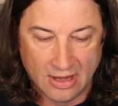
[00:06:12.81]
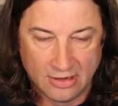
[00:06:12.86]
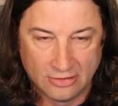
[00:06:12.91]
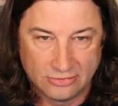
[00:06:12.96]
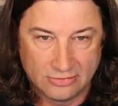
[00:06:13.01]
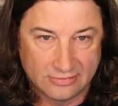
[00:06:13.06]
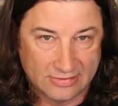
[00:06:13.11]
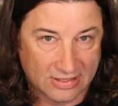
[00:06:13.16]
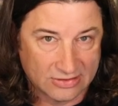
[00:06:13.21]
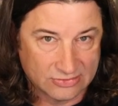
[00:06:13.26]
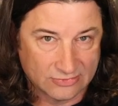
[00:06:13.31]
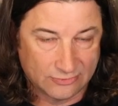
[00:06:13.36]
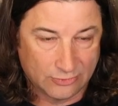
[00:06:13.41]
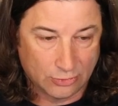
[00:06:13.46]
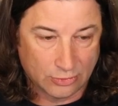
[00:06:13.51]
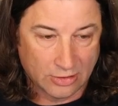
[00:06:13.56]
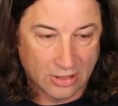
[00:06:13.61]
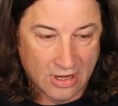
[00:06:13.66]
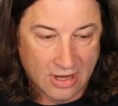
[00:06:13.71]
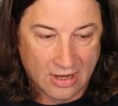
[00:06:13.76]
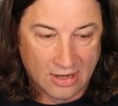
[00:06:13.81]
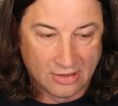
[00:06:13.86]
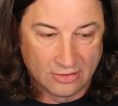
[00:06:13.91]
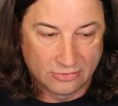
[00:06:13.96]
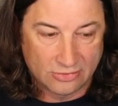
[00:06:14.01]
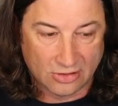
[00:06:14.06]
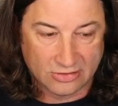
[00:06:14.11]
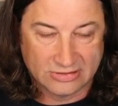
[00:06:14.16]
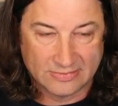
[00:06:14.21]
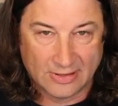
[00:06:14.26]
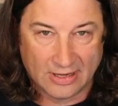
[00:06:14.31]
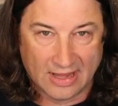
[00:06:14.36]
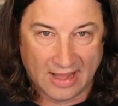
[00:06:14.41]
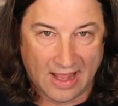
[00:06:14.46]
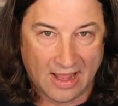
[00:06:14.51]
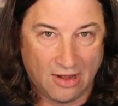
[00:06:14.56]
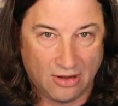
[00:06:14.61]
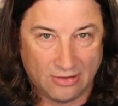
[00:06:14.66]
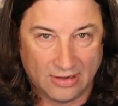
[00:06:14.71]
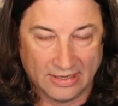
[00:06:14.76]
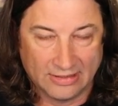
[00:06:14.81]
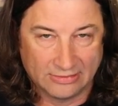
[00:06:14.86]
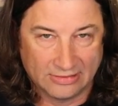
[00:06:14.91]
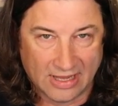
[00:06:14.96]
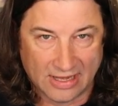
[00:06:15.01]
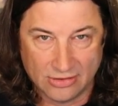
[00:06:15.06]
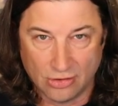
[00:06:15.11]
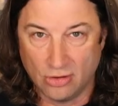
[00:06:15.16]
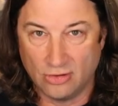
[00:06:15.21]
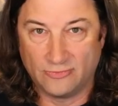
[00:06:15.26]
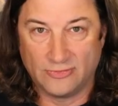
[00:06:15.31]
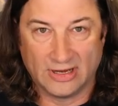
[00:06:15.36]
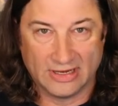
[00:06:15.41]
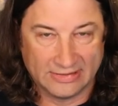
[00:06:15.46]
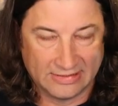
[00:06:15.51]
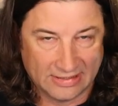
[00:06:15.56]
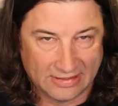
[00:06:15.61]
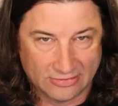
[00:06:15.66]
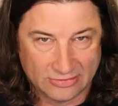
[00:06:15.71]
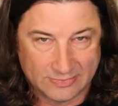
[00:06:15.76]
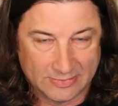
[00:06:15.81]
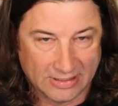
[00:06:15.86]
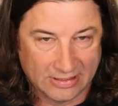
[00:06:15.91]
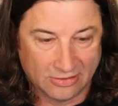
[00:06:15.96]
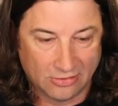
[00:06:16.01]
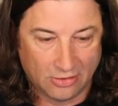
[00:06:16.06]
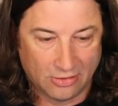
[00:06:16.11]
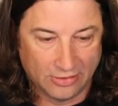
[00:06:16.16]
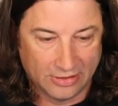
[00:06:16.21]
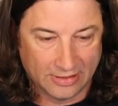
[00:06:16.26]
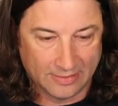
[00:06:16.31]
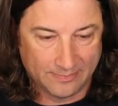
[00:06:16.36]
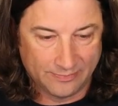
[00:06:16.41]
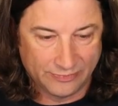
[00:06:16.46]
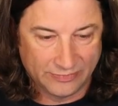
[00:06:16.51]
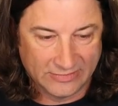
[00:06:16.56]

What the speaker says: 2004 talks about how I got notified that I was being called up.